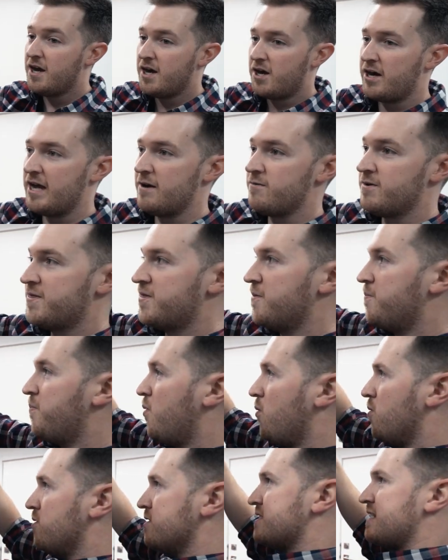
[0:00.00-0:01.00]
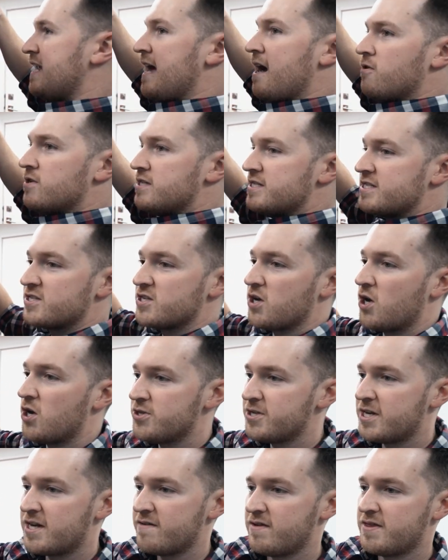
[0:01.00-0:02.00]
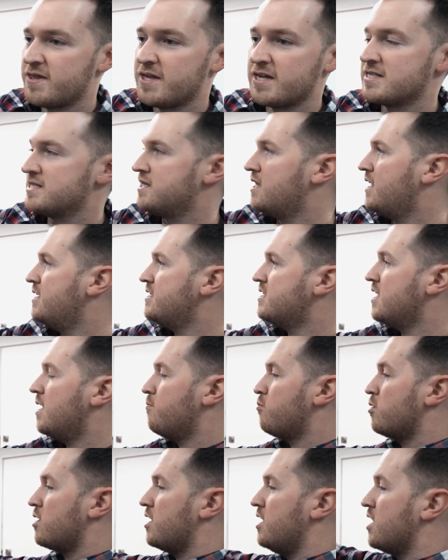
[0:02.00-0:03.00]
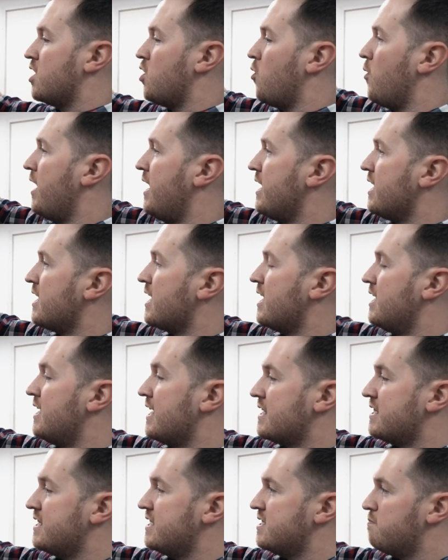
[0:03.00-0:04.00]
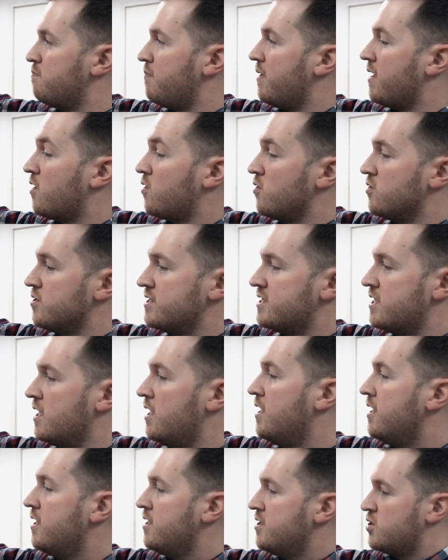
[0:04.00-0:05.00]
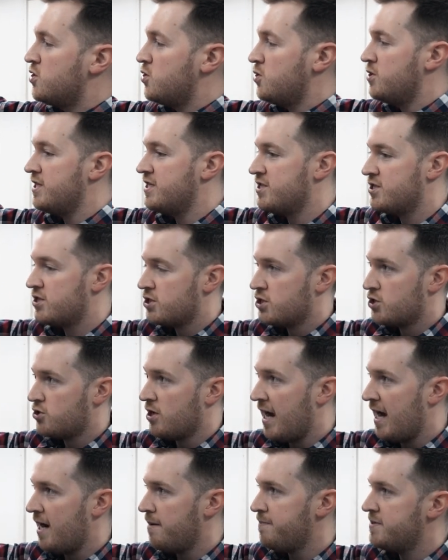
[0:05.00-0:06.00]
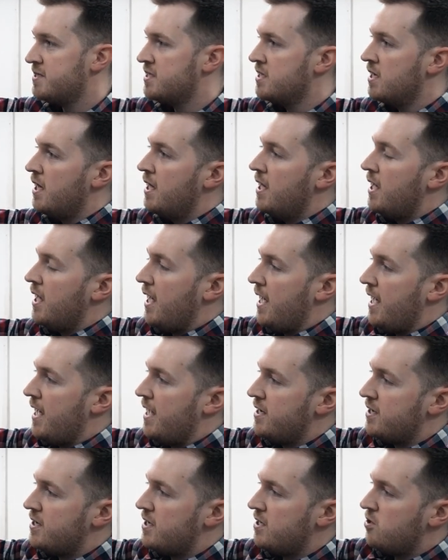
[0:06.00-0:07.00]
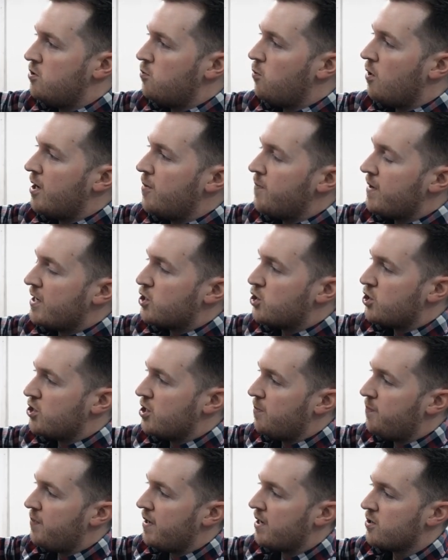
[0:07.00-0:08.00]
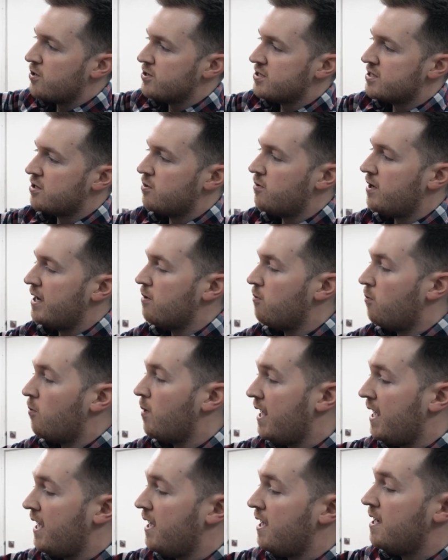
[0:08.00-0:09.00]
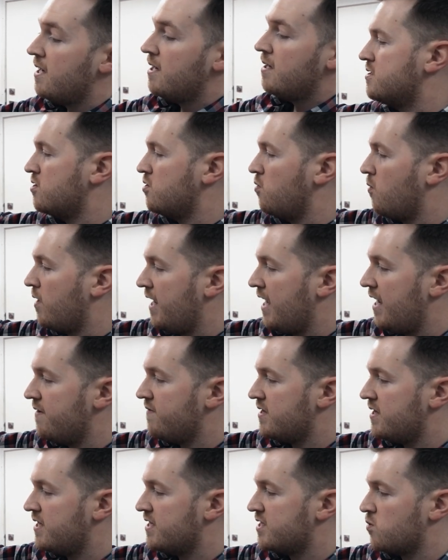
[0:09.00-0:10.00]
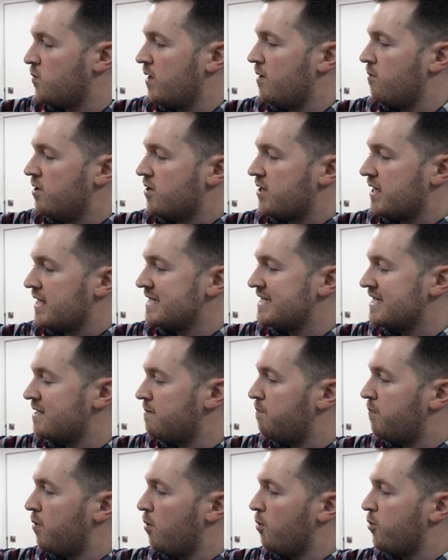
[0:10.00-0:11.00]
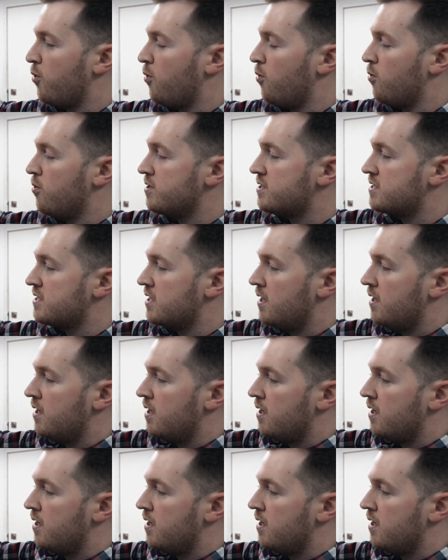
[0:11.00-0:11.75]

All right, with the poles now installed and everything's lined up, we're gonna go ahead and connect these buckles to these straps. And you want to make sure the buckle's the right way. So you want to have it this way where you can see both holes.